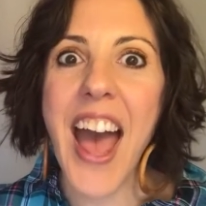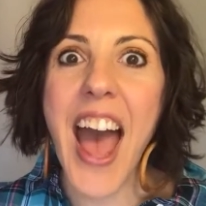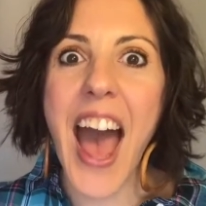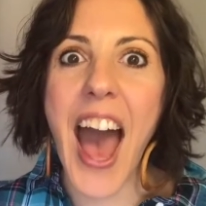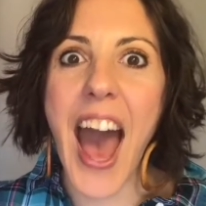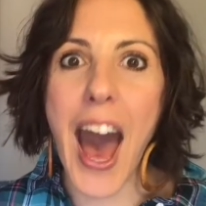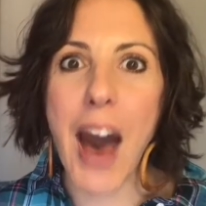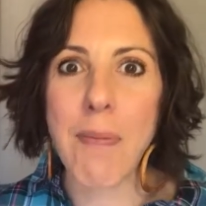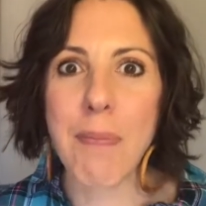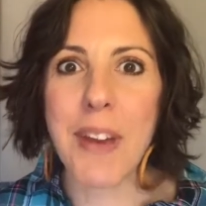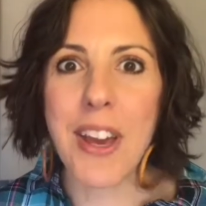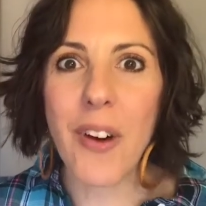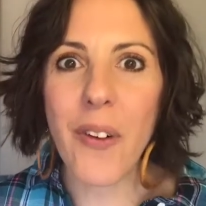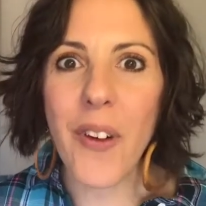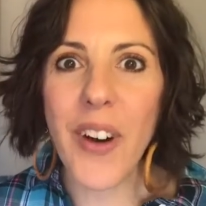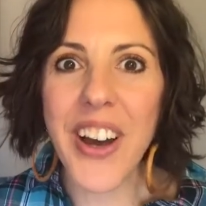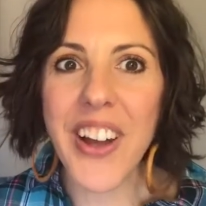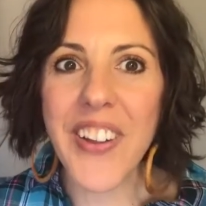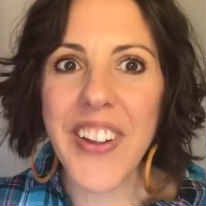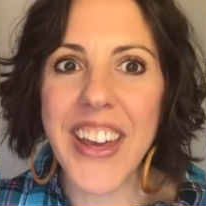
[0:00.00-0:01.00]
Happy
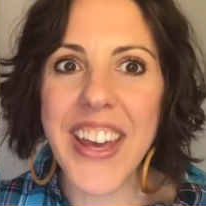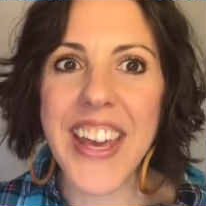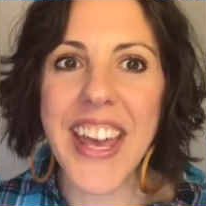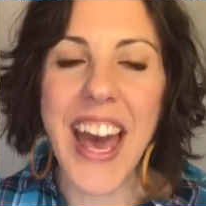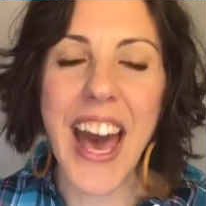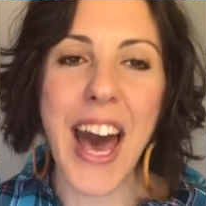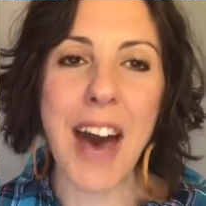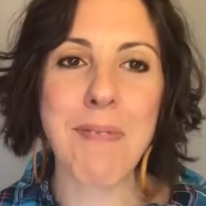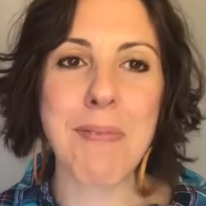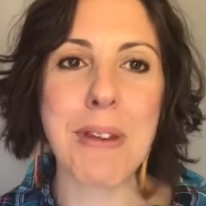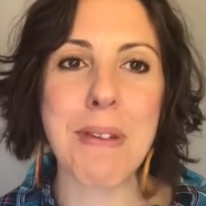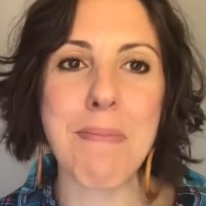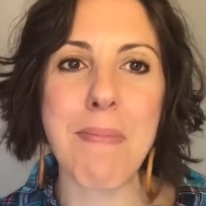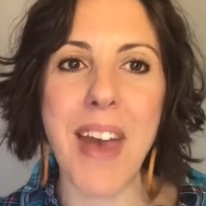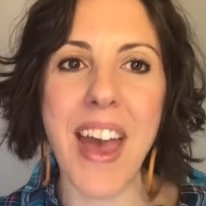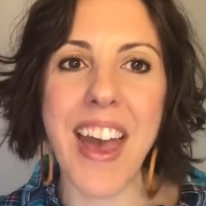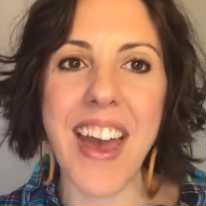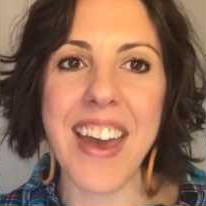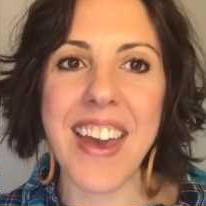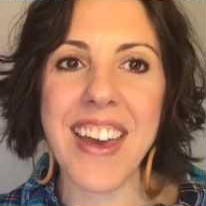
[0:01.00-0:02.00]
oiling, happy
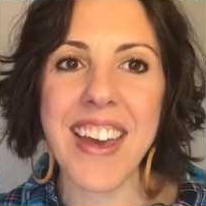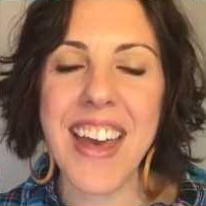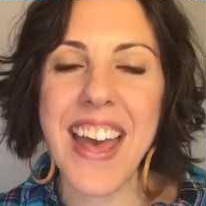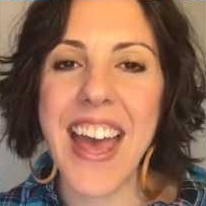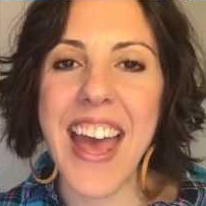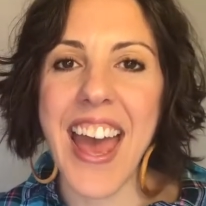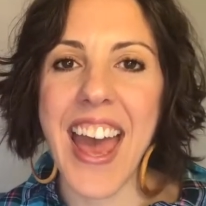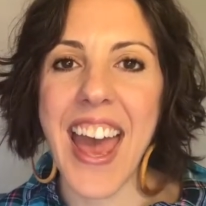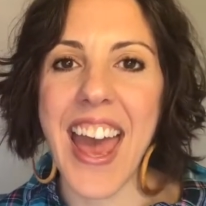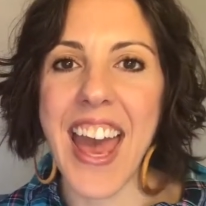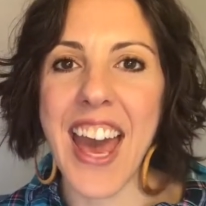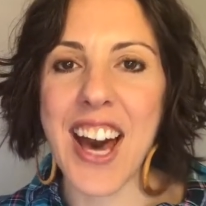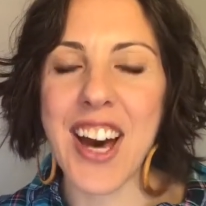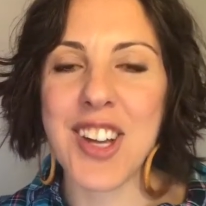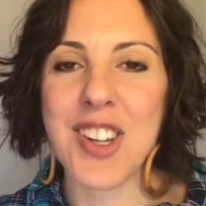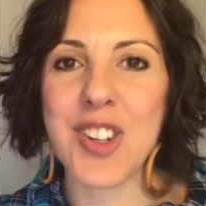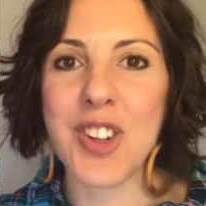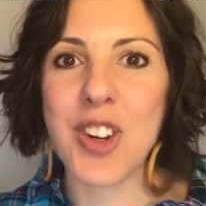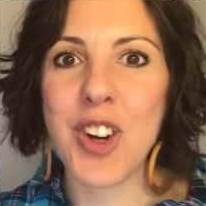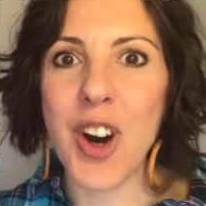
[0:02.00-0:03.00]
May,
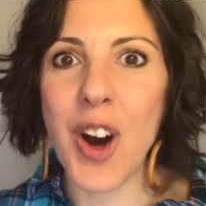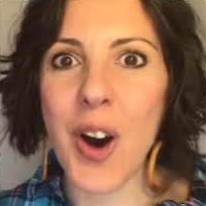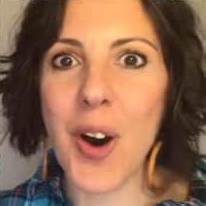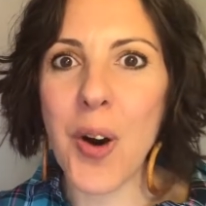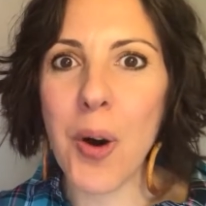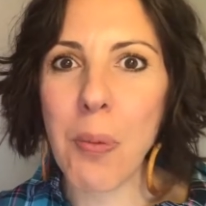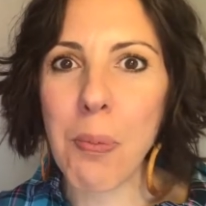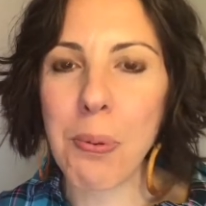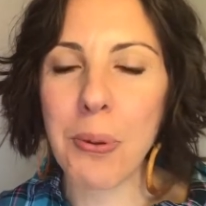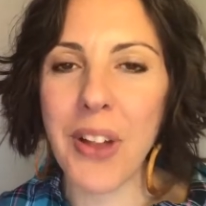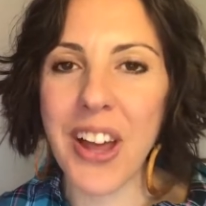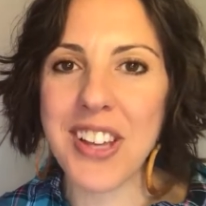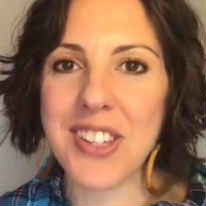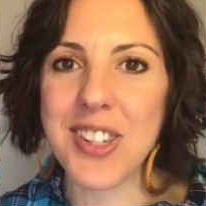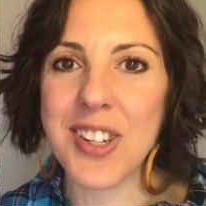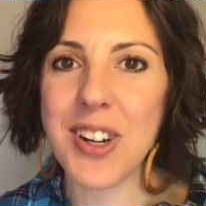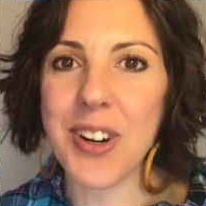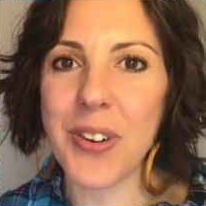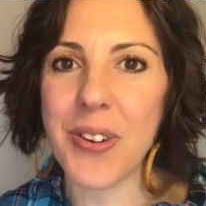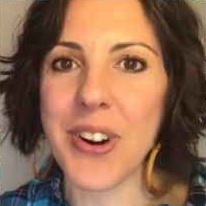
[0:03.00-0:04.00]
and go place
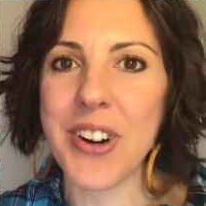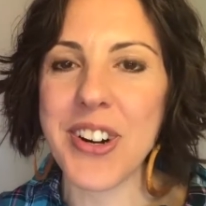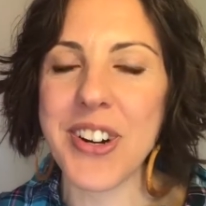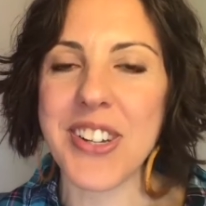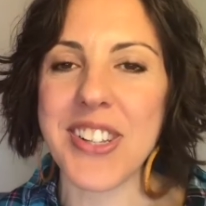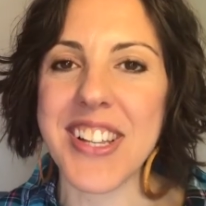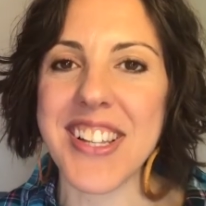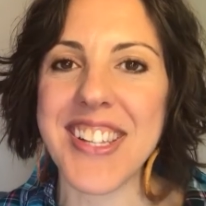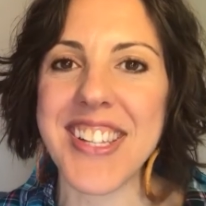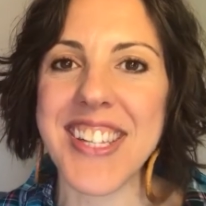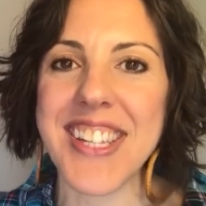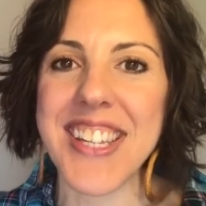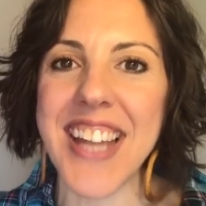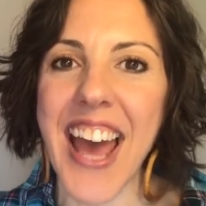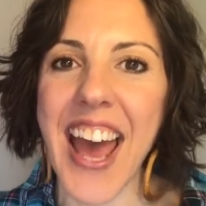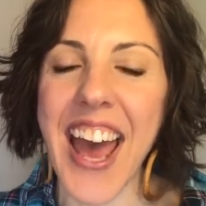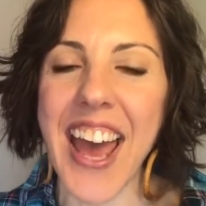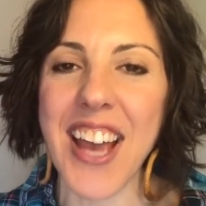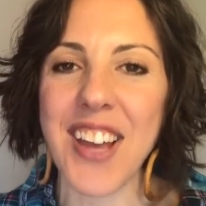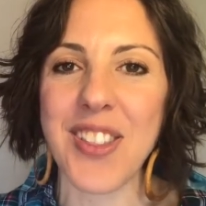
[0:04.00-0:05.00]
your orders and
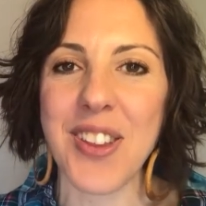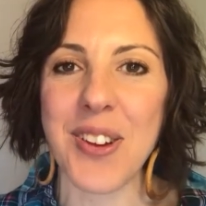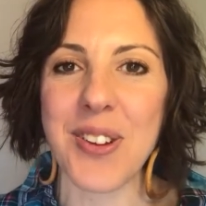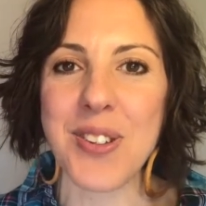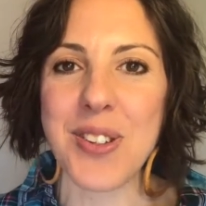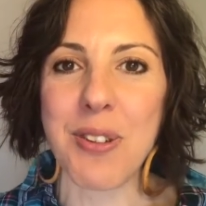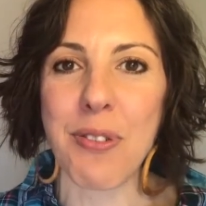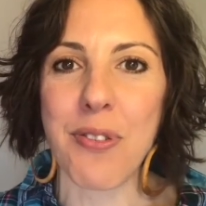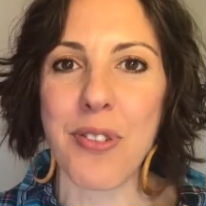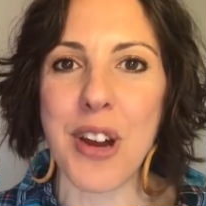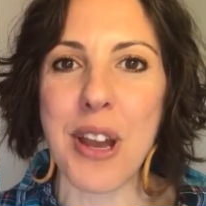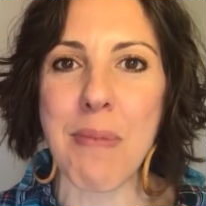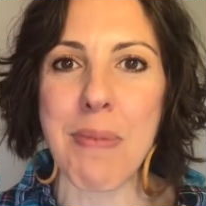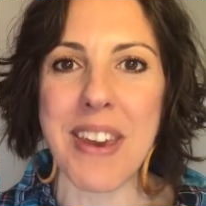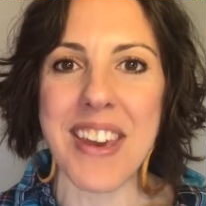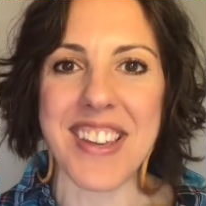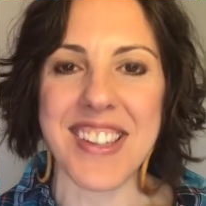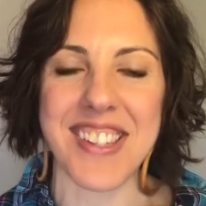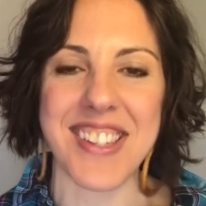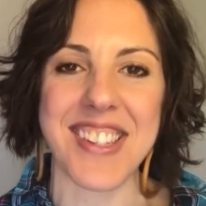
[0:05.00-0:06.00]
snag those
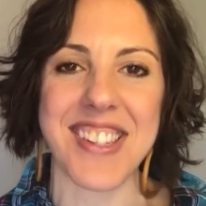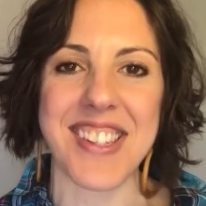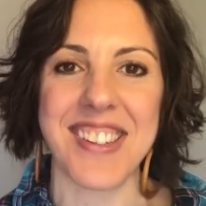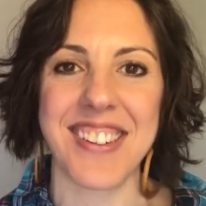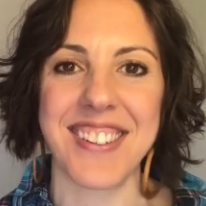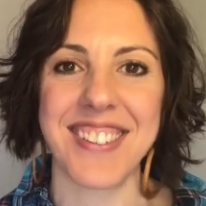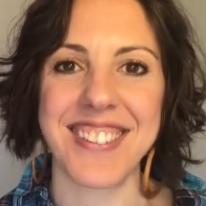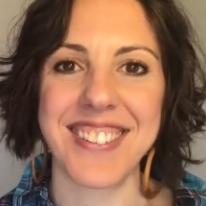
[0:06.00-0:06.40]
freebies.